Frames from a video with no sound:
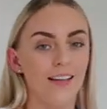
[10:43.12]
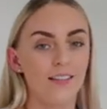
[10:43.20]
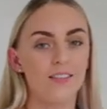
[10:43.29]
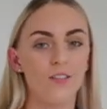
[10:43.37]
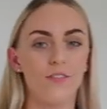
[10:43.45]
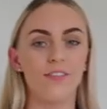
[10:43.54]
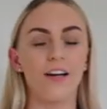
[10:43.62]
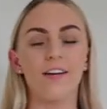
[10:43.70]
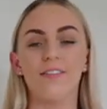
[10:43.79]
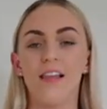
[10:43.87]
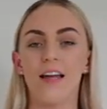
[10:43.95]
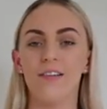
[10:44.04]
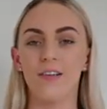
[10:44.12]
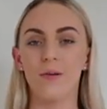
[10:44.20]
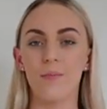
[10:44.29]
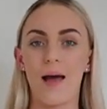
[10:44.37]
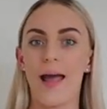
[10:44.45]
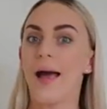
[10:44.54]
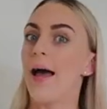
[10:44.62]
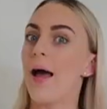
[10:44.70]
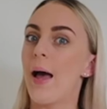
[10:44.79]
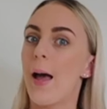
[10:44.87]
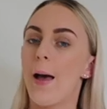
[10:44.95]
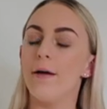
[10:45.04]
it's not very flattering on my
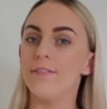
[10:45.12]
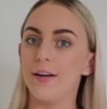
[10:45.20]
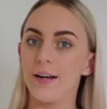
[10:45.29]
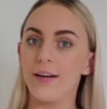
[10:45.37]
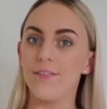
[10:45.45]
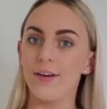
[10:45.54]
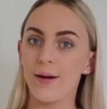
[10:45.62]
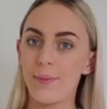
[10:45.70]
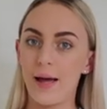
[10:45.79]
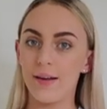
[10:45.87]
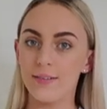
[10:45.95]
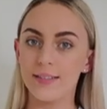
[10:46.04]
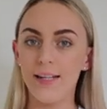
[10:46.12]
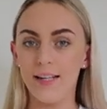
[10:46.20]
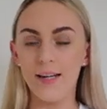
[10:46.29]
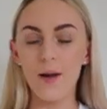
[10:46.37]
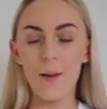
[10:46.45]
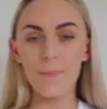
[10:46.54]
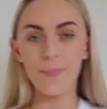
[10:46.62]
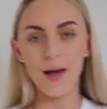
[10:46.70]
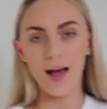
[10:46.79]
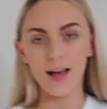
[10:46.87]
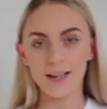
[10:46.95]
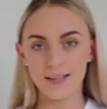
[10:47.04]
very very pale skin
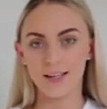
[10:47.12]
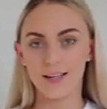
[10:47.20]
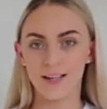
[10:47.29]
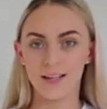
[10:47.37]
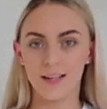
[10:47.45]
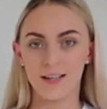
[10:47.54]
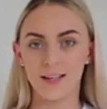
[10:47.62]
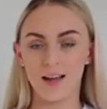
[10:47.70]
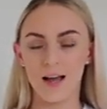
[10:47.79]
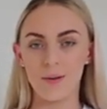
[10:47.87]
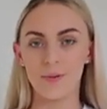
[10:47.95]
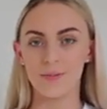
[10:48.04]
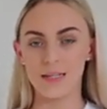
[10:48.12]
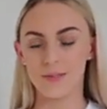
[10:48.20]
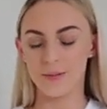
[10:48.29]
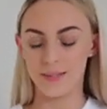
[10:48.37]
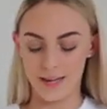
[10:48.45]
but I'm obsessed with